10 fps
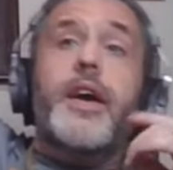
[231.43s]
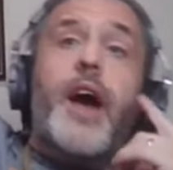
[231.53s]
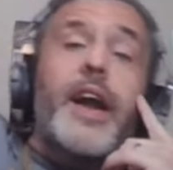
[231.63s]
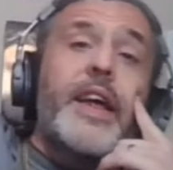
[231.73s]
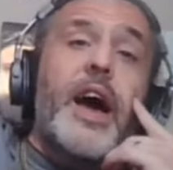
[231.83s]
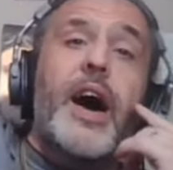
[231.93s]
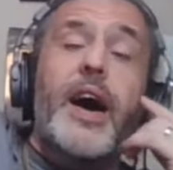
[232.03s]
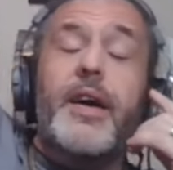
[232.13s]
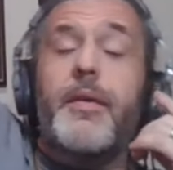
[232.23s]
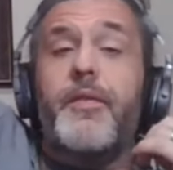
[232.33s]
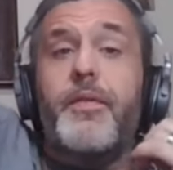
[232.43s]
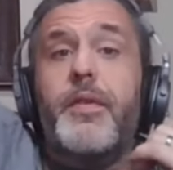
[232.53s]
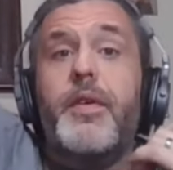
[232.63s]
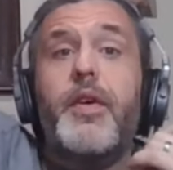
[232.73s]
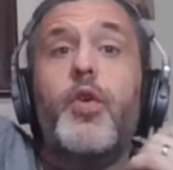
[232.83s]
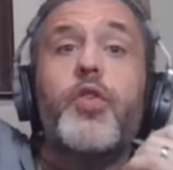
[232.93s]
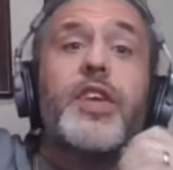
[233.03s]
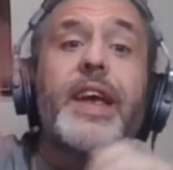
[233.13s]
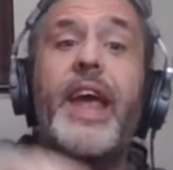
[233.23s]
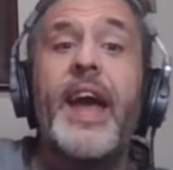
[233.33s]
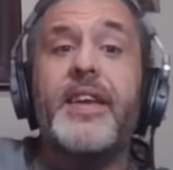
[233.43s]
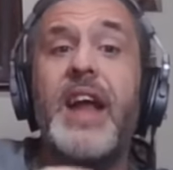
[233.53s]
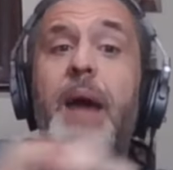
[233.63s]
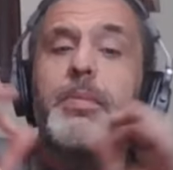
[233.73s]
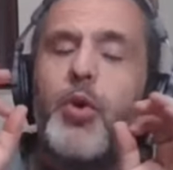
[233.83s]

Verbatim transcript: Cunning, uh, Usyk can't stop